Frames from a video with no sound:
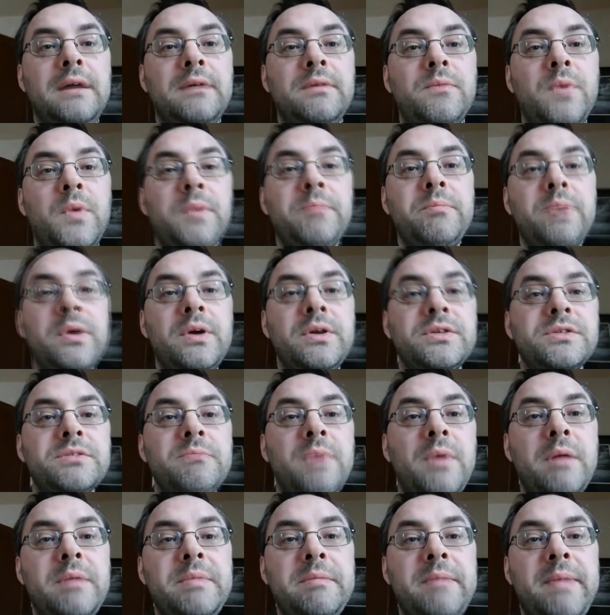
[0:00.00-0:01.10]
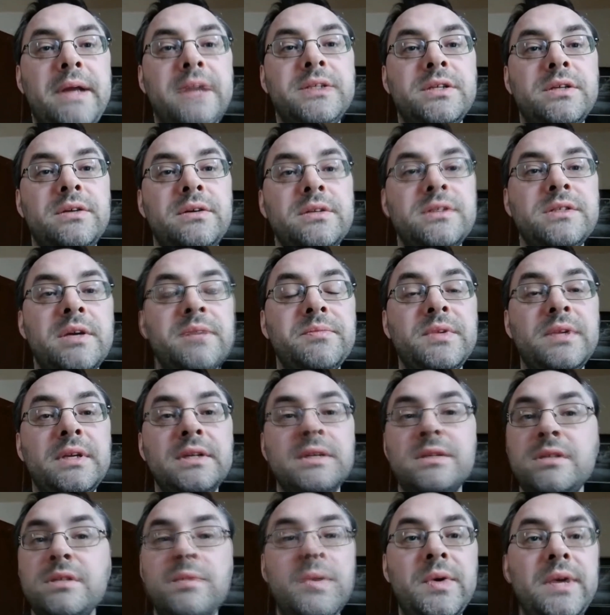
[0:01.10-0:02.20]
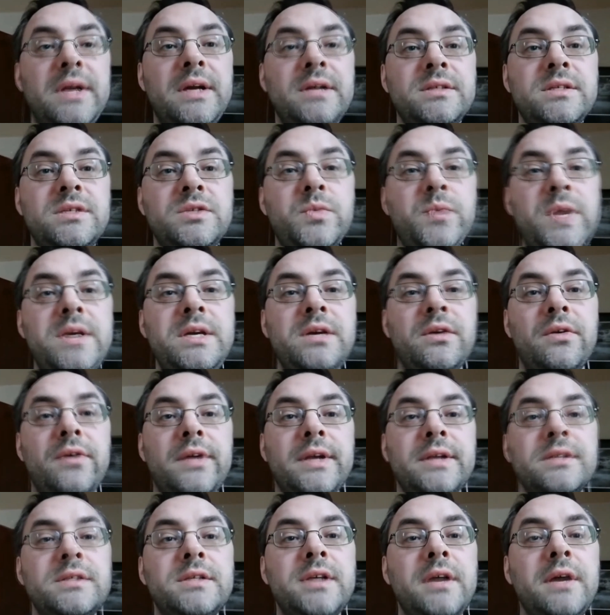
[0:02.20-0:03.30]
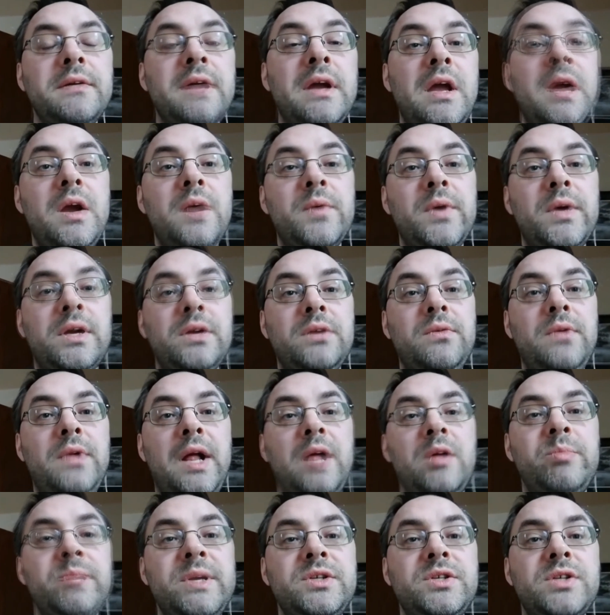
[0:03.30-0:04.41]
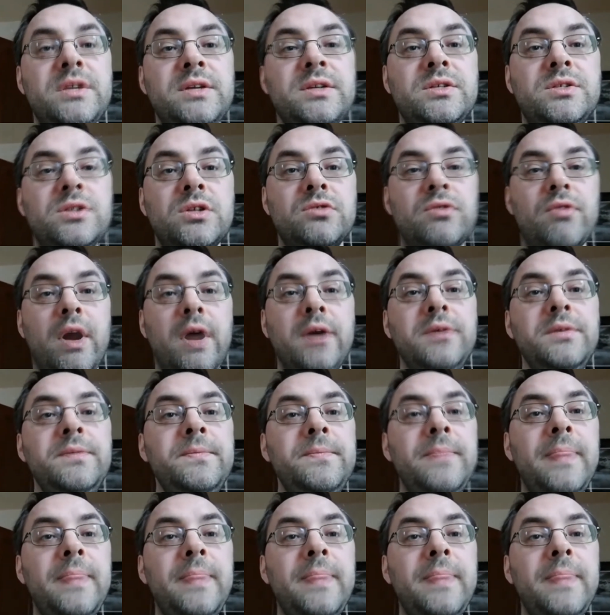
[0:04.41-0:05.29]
One person might be better at something that someone else is weaker in. So we can all help each other to grow,